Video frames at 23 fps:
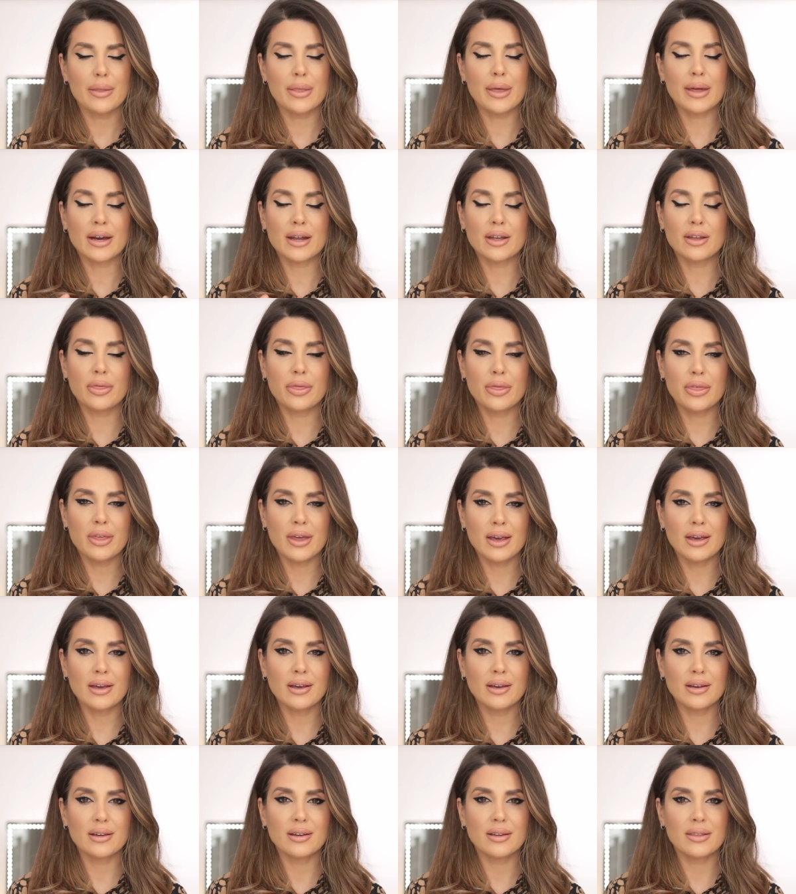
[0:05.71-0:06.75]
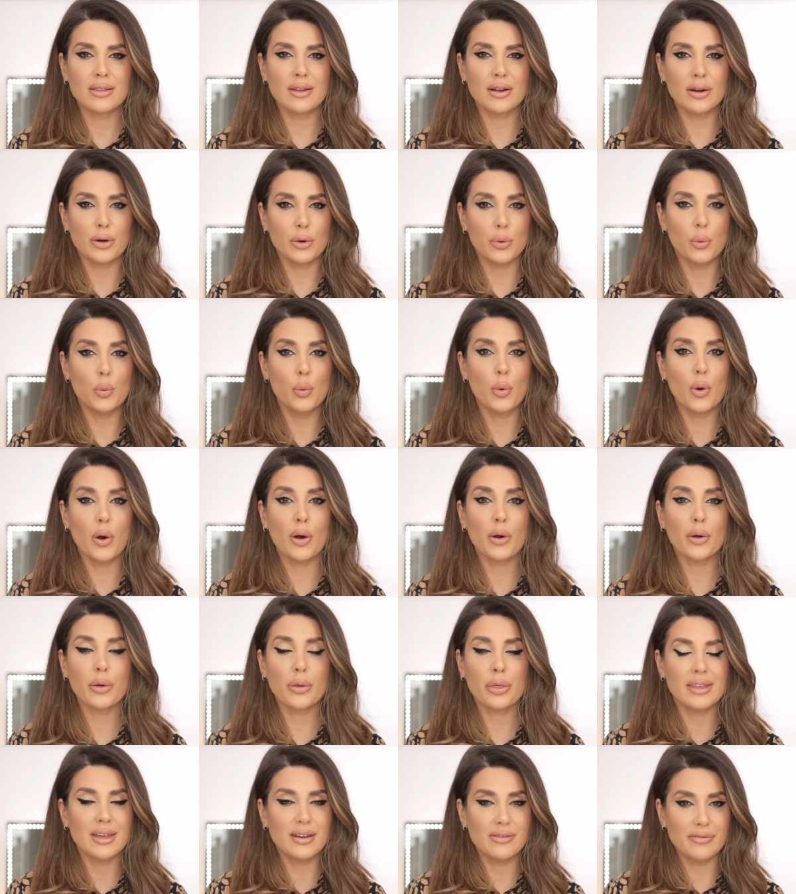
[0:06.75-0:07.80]
that I think they're
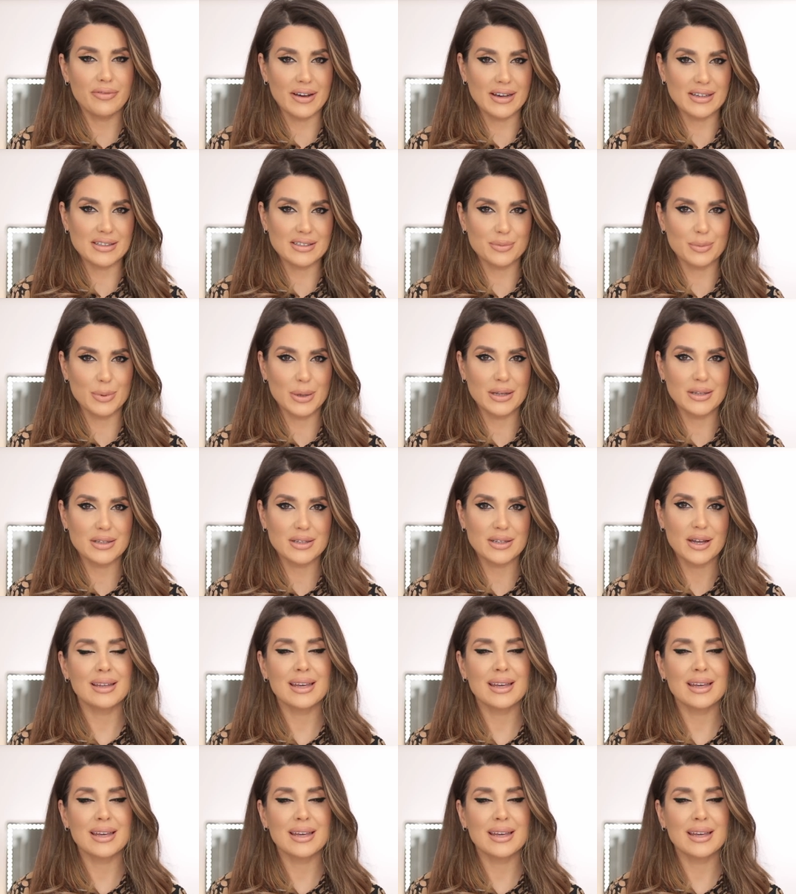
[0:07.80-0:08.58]
worth the investment.